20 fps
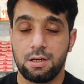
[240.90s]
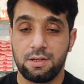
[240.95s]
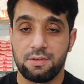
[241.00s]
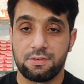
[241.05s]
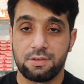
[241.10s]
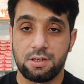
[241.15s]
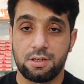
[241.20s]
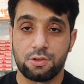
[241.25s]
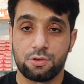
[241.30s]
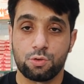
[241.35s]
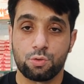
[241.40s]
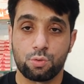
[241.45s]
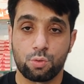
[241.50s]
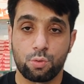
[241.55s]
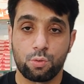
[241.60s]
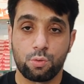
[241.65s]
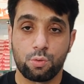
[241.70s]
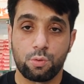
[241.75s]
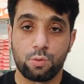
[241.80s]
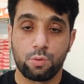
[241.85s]
results.
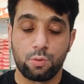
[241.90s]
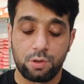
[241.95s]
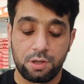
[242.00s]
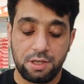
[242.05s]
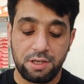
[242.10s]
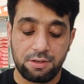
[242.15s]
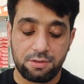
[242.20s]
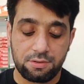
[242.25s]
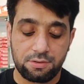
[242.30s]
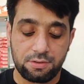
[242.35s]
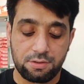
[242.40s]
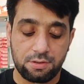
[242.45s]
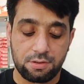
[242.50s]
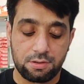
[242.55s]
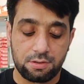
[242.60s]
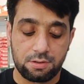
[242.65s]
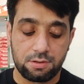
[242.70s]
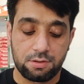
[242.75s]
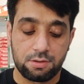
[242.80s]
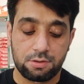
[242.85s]
So it's
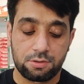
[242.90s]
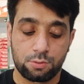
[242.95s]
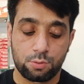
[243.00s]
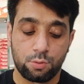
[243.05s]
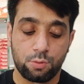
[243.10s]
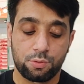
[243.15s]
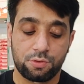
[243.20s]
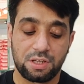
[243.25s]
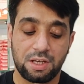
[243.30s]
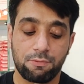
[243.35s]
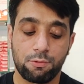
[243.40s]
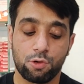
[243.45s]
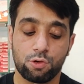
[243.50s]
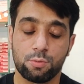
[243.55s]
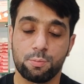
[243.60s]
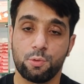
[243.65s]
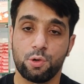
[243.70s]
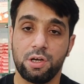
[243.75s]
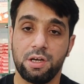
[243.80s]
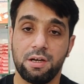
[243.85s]
so
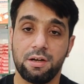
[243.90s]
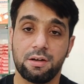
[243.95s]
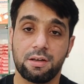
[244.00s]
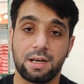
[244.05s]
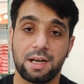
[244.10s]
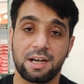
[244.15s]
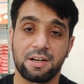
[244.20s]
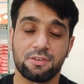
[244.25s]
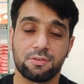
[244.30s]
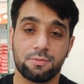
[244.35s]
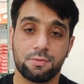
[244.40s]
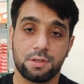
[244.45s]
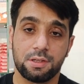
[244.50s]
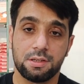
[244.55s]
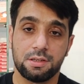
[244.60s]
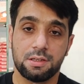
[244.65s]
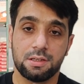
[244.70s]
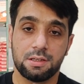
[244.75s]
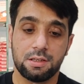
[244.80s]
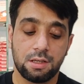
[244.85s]
cephalosporin interacts
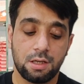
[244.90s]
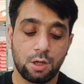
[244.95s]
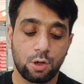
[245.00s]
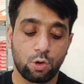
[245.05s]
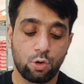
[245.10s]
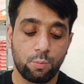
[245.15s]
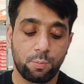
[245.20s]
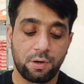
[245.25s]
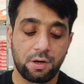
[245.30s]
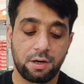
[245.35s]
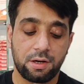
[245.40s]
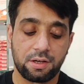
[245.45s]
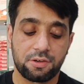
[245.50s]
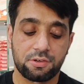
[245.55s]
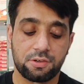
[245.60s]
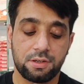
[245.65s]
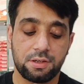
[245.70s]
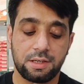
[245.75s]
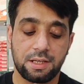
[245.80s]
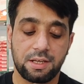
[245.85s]
with the copper
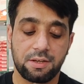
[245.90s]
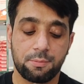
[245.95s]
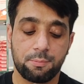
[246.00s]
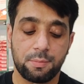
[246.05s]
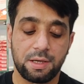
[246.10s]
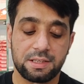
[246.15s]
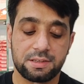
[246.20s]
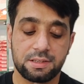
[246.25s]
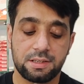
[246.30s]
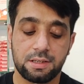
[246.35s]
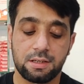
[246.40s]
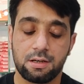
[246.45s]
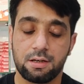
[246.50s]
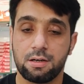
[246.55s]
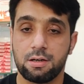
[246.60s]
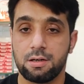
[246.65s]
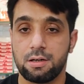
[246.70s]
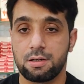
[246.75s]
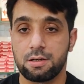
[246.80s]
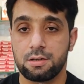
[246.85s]
reduction method,
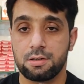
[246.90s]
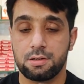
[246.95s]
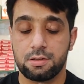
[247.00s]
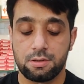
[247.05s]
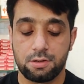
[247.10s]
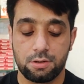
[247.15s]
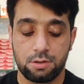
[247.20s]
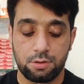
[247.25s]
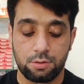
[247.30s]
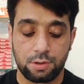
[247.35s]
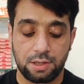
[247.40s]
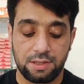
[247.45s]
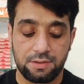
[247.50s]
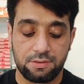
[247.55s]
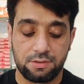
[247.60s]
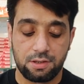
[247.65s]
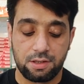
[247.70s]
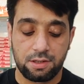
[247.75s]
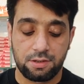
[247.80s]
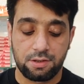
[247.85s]
or you
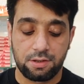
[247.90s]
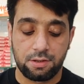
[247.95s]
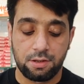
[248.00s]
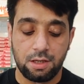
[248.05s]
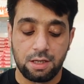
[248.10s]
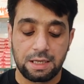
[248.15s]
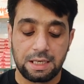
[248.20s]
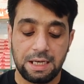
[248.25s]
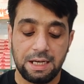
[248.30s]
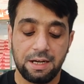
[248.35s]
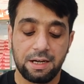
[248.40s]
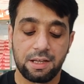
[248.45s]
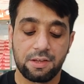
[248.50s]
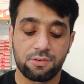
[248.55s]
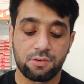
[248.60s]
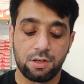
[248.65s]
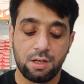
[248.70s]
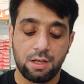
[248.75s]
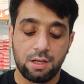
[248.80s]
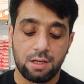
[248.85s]
can say clinic
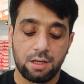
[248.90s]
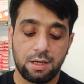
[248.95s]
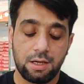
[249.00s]
test,